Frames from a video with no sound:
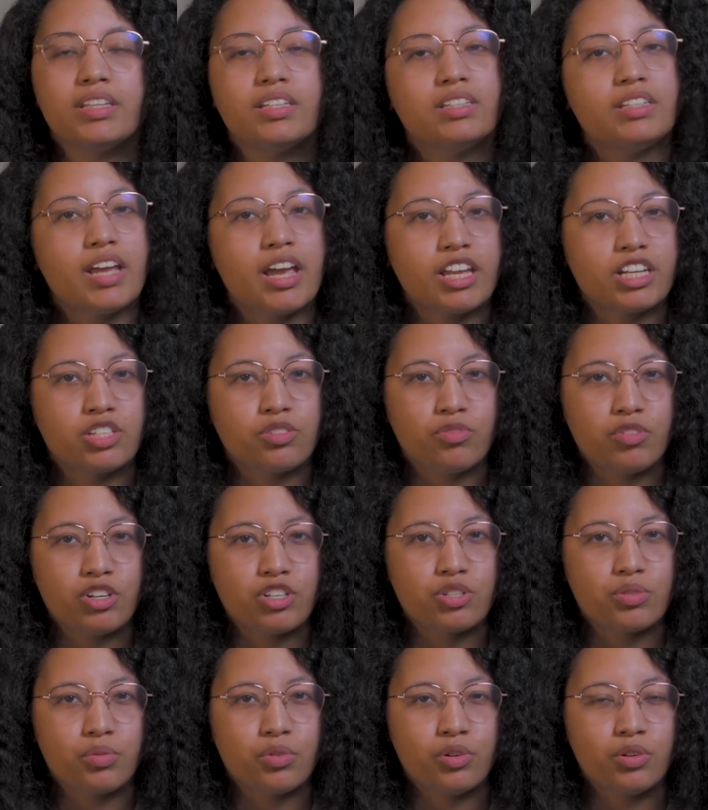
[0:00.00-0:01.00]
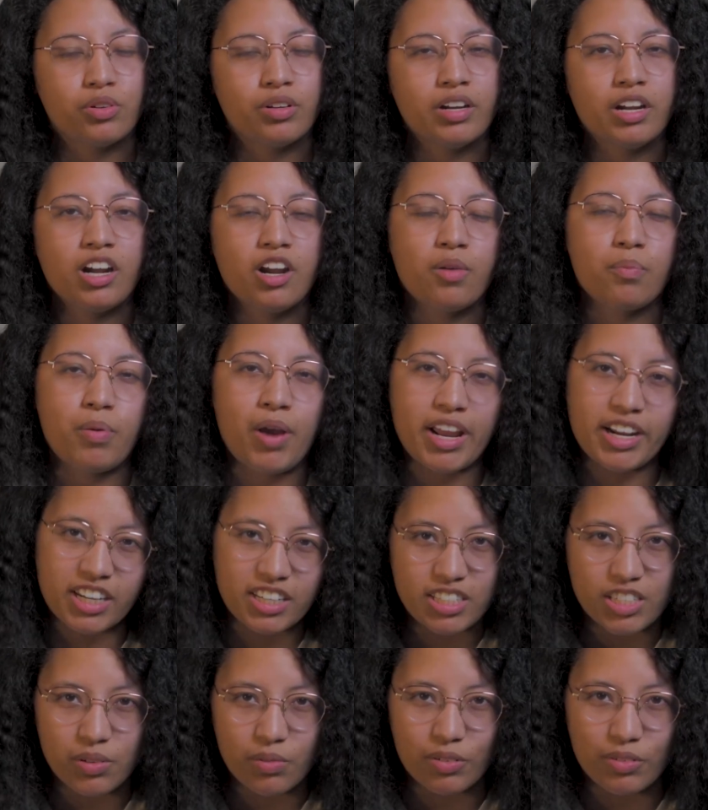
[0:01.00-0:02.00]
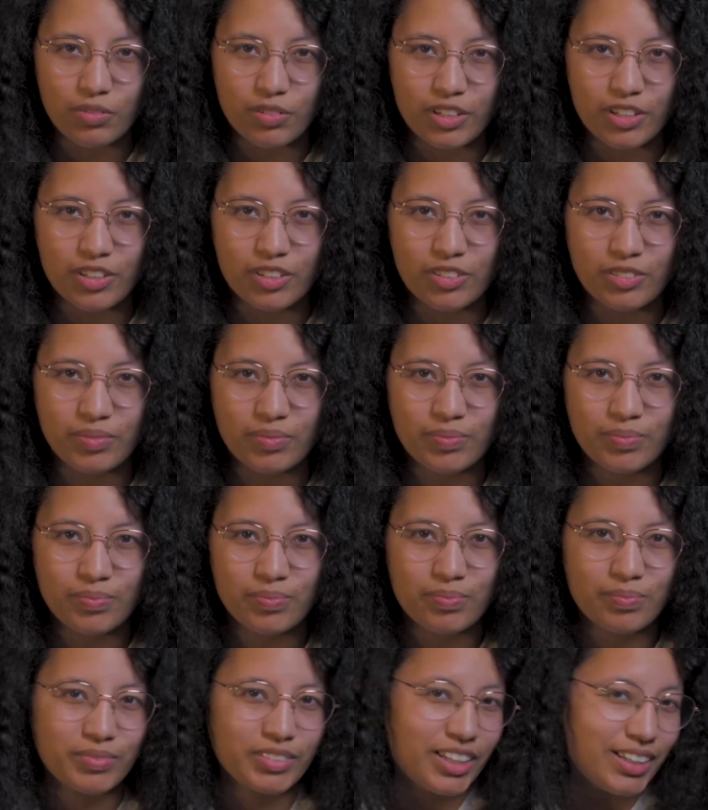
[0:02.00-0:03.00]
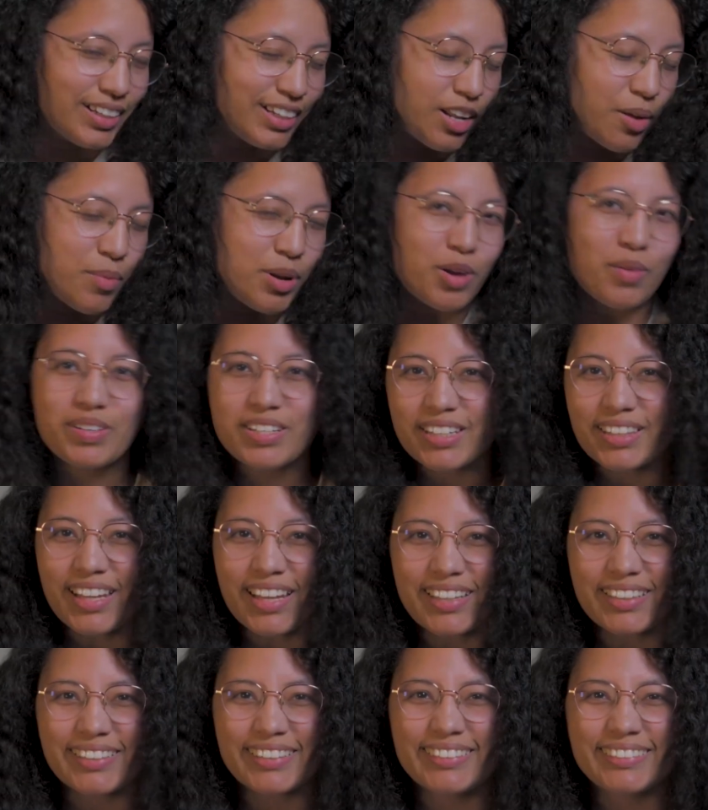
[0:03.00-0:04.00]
the dance visual pregnancy reveal. Let me know what you think.